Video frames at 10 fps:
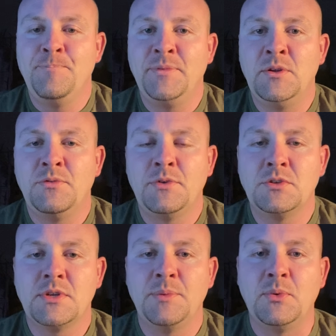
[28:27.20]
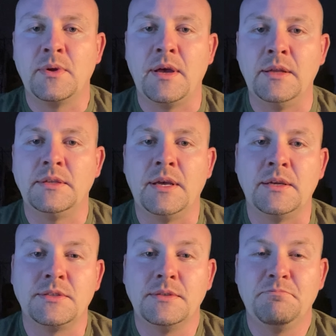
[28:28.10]
your first couple of
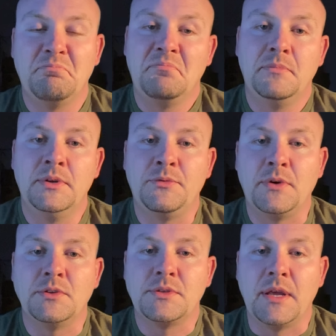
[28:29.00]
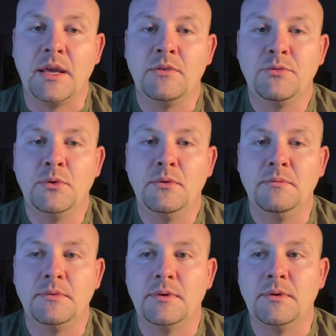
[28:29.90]
contacts, your first
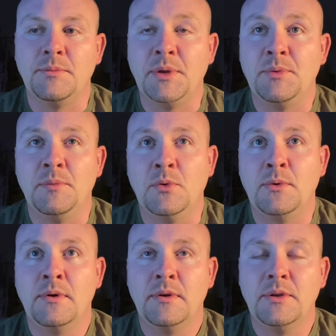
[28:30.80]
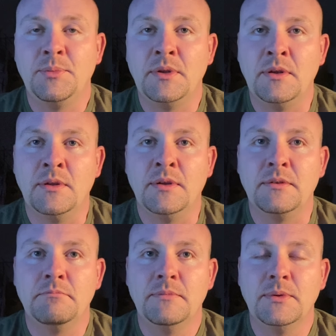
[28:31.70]
handful, or maybe more, depending
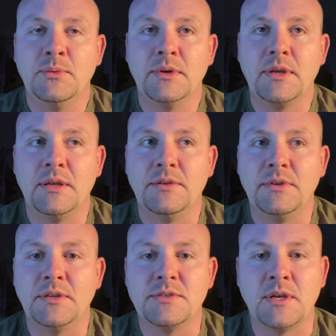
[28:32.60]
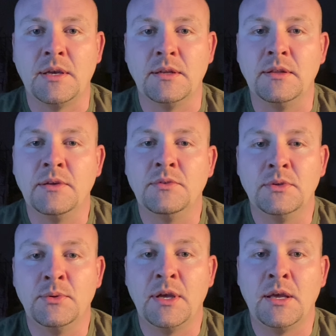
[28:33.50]
on what kind of anxiety level
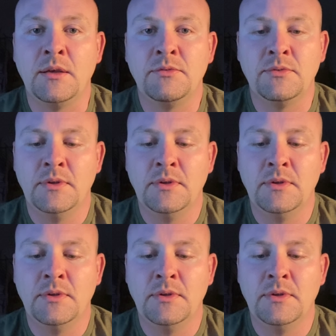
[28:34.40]
you have,